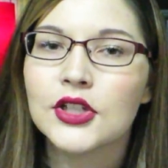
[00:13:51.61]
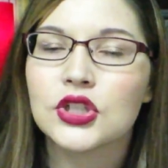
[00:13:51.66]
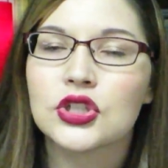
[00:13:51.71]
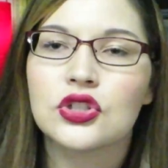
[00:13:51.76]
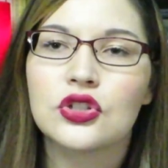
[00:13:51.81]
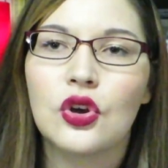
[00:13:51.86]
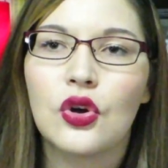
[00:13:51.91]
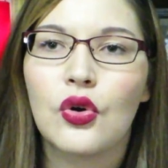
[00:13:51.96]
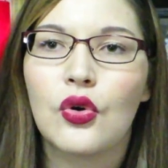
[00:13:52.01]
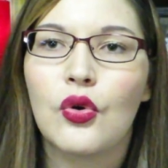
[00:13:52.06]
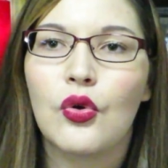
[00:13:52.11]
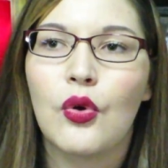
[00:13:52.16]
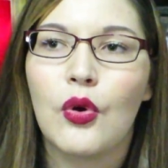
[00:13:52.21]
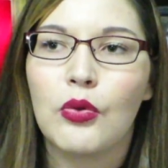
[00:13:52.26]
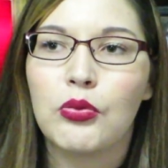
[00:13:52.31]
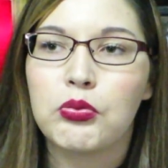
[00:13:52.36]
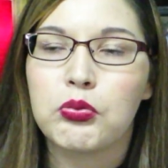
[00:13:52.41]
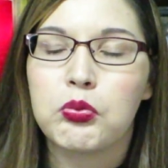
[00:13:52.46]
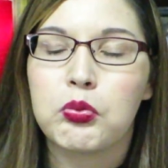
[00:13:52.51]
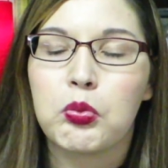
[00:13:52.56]

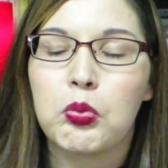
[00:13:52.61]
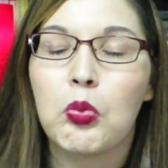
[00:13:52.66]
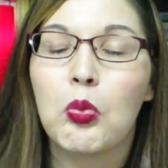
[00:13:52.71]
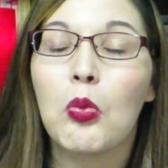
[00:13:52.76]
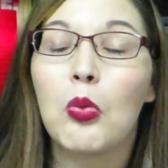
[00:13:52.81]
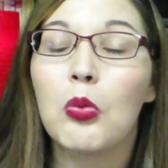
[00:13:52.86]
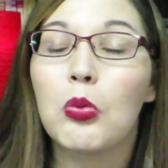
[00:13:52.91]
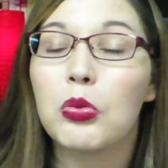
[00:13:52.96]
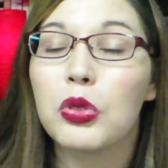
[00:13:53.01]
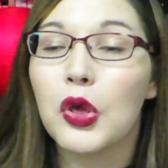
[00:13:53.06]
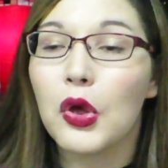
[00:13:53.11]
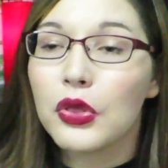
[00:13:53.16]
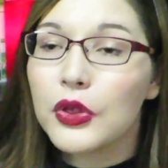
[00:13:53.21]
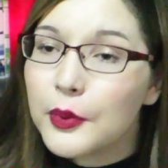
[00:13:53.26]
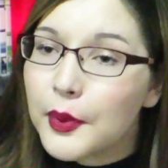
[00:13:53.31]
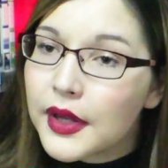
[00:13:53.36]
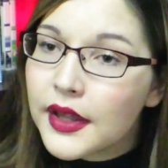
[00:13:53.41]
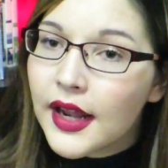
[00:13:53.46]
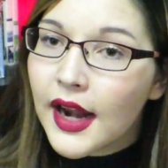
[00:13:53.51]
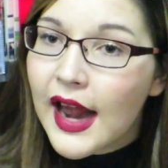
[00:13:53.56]
So the
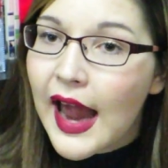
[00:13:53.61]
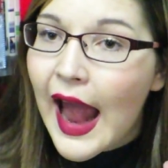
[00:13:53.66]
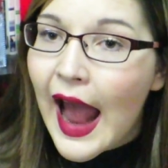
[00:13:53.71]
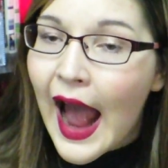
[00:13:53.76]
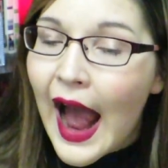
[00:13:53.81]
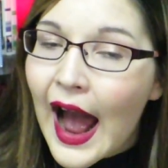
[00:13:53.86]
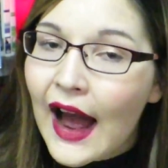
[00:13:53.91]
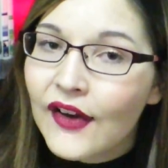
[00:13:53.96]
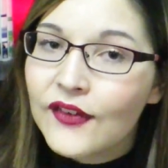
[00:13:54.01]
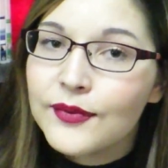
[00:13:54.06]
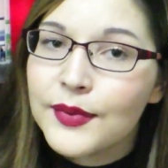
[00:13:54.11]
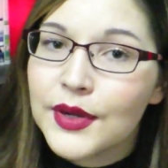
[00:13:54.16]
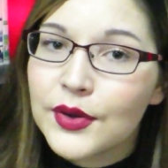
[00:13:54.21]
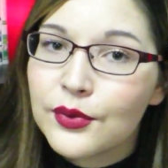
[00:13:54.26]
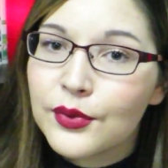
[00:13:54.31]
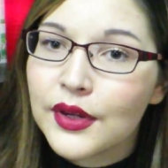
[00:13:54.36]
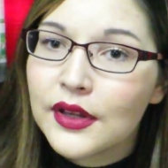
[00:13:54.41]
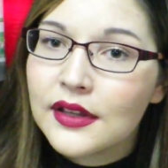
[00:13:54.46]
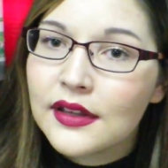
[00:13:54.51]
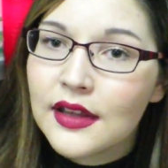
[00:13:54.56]
only one that I have
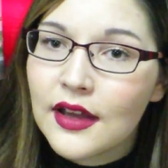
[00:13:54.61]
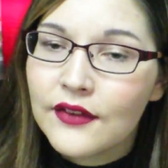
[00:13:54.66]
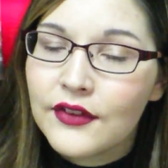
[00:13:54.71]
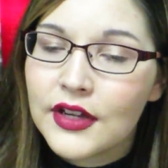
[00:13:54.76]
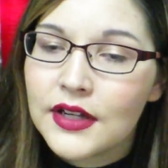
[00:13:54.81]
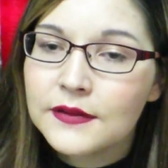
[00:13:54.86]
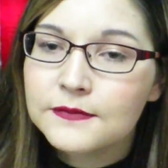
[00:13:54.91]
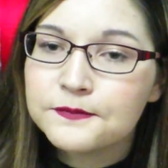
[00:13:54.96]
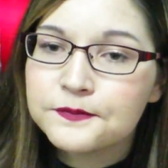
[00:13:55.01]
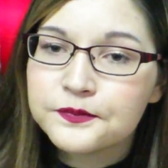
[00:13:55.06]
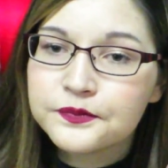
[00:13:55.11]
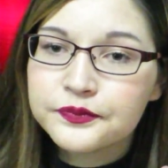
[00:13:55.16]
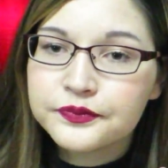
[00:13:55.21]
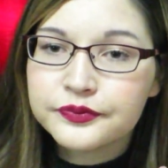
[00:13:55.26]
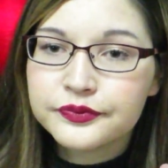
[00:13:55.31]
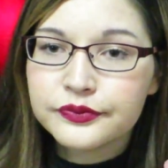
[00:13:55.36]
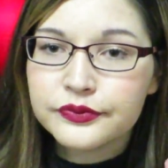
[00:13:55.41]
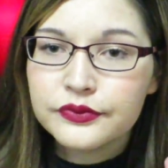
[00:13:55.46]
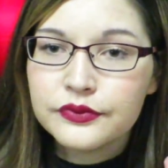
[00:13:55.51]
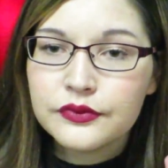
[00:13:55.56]
been really loving
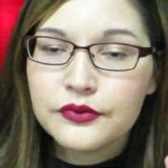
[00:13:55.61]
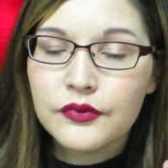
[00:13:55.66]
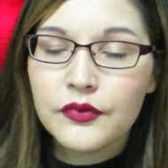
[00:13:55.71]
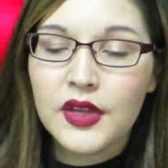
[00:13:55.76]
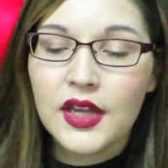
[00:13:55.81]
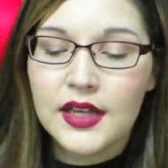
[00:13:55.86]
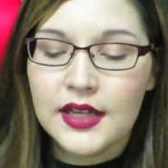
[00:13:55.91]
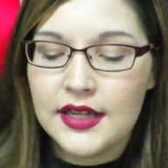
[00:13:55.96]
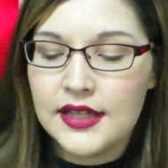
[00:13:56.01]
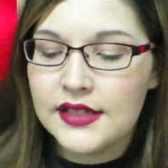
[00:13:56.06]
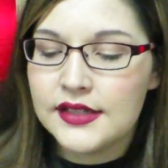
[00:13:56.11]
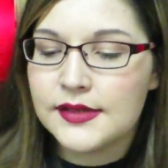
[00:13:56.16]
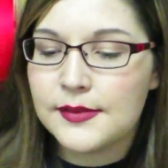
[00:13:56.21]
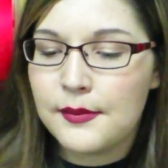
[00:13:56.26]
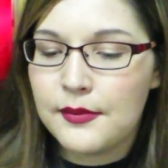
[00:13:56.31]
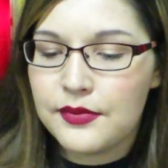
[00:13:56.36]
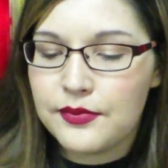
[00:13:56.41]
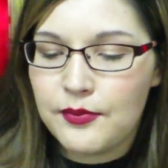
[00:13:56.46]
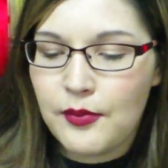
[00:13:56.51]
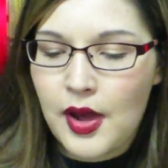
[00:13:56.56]
is
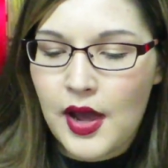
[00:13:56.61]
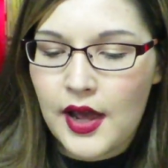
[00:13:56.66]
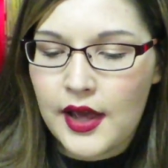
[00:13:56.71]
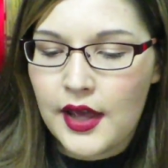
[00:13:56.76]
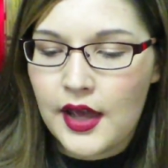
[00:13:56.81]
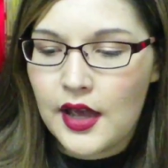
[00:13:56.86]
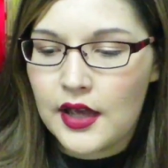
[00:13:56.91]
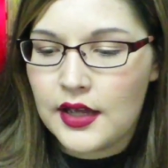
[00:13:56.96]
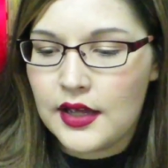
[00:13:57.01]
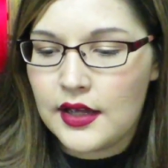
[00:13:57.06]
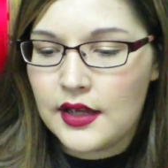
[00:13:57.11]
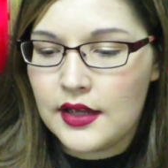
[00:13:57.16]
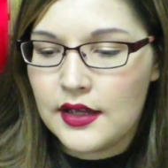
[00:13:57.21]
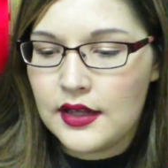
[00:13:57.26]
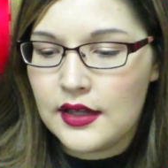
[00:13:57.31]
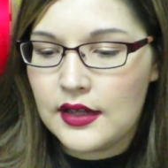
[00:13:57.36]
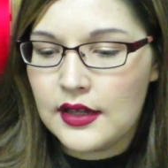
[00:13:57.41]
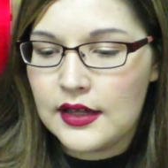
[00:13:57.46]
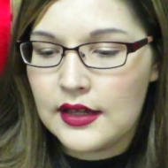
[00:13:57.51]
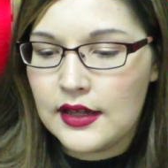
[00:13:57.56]
my
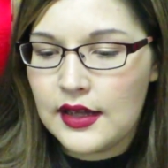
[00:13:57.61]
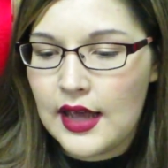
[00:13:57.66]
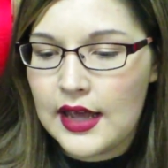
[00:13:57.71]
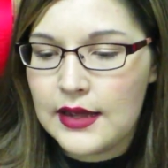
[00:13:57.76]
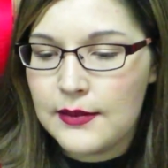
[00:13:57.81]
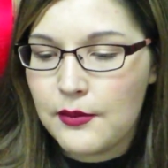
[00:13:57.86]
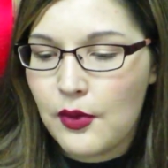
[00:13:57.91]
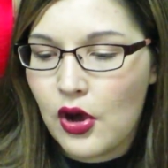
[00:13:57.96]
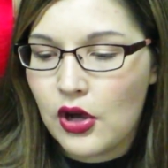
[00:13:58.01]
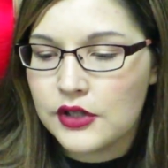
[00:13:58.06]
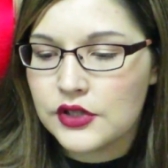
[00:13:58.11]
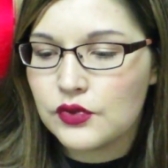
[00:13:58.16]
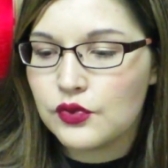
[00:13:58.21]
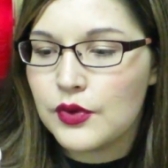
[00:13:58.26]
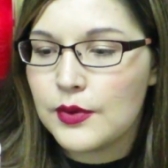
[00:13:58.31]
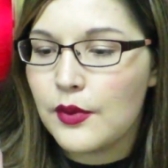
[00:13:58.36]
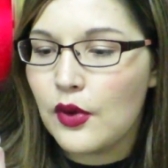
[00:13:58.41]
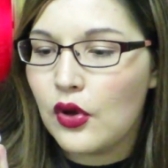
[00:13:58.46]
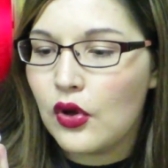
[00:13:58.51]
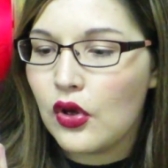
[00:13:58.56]
Kate Moss
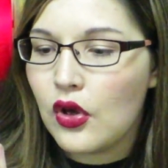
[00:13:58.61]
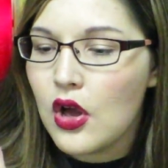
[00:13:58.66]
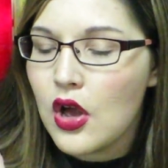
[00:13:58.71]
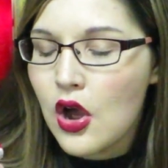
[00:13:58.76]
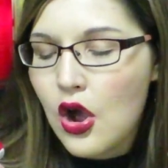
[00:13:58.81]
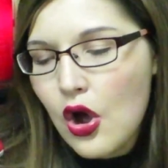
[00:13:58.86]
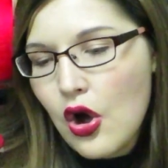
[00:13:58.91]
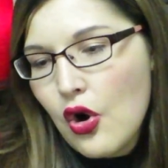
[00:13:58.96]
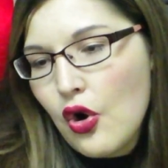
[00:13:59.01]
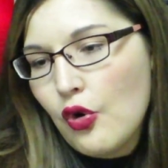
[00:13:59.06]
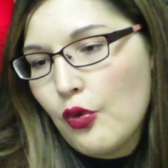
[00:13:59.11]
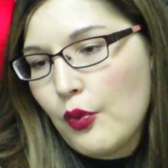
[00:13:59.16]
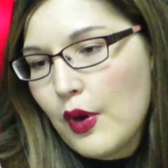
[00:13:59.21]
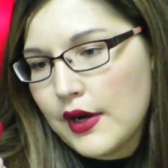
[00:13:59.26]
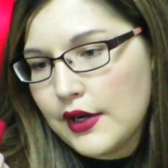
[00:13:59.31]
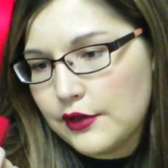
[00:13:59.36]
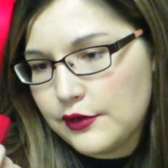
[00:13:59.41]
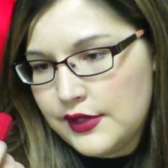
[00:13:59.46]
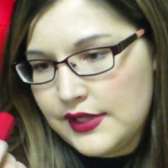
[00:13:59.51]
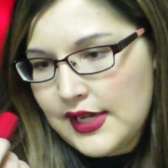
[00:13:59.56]
Rimmel
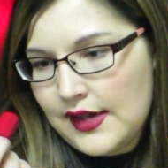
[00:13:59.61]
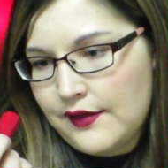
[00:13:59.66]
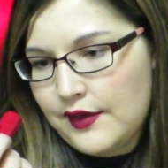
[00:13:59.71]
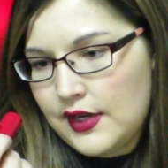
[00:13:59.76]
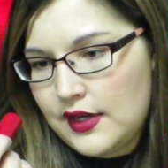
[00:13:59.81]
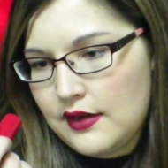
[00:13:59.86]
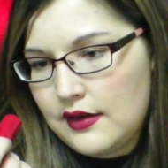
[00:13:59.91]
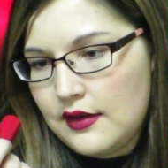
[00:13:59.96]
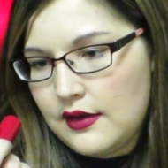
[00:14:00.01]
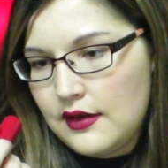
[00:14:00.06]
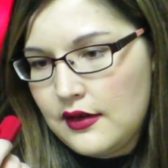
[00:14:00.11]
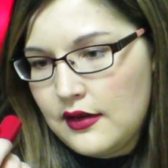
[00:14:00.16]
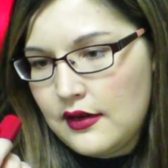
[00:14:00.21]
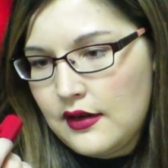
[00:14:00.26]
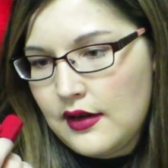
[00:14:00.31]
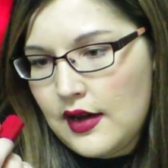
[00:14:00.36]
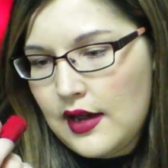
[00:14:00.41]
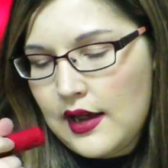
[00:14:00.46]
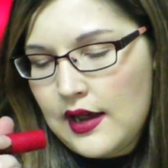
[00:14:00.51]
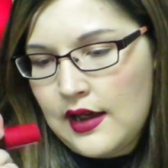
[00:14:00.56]
107,
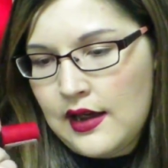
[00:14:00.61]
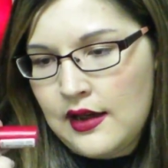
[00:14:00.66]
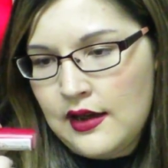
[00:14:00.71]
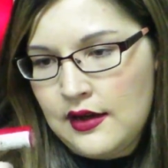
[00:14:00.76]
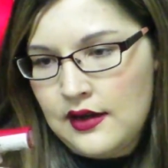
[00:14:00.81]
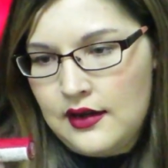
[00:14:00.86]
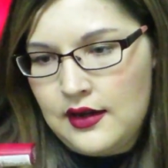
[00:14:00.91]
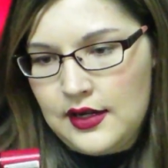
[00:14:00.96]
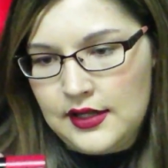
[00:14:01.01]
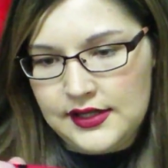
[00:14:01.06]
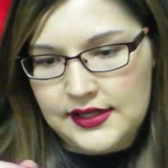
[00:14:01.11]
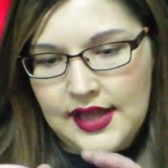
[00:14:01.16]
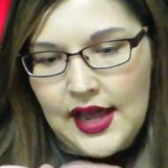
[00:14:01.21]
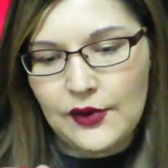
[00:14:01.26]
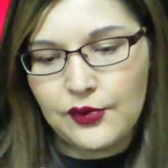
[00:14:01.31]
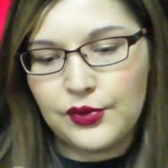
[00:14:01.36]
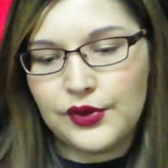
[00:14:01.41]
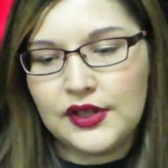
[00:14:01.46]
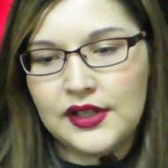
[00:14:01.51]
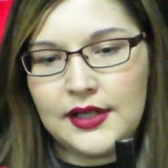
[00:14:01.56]
and it's
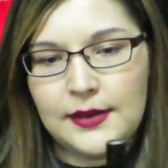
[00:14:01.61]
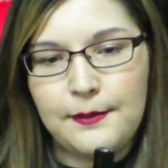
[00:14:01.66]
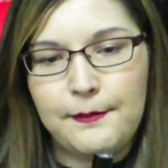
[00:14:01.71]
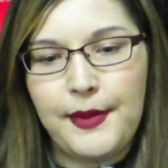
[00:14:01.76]
that really